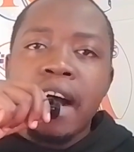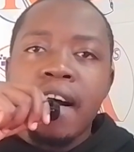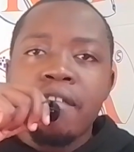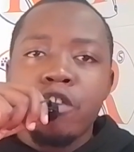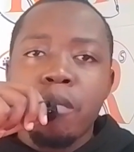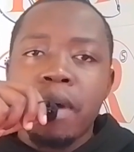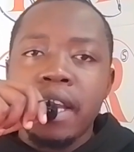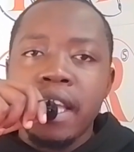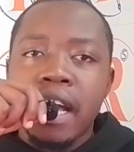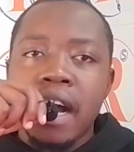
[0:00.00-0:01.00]

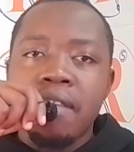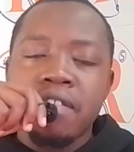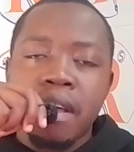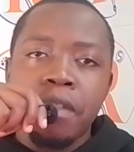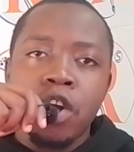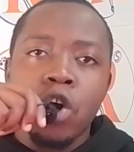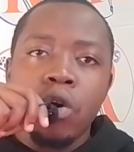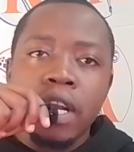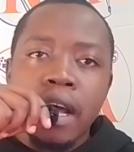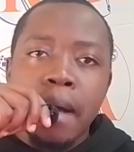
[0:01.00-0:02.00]
have something
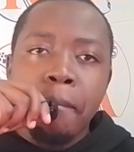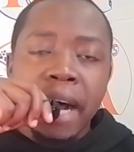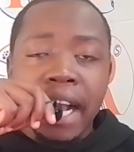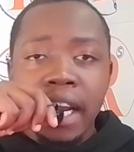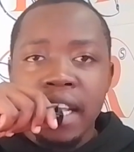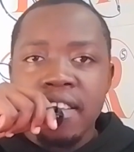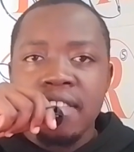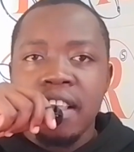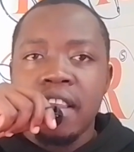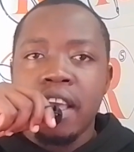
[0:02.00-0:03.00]
called
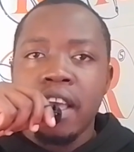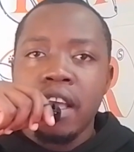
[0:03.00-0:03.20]
backlinks in